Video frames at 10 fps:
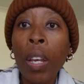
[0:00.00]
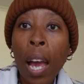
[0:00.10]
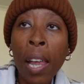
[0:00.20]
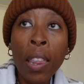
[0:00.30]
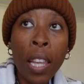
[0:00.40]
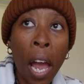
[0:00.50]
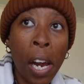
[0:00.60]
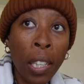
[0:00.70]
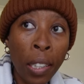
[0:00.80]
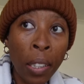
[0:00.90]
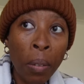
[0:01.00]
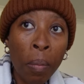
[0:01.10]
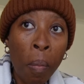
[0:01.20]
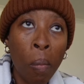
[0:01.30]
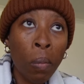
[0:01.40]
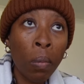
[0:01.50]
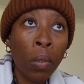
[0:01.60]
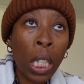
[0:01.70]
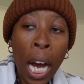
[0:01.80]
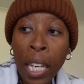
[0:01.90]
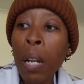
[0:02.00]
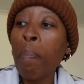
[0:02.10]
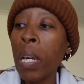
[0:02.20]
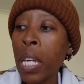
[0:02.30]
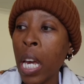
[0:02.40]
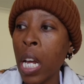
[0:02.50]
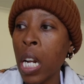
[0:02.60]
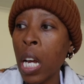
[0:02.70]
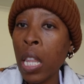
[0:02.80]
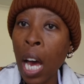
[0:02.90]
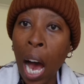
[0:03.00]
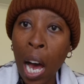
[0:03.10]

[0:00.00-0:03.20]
I can begin the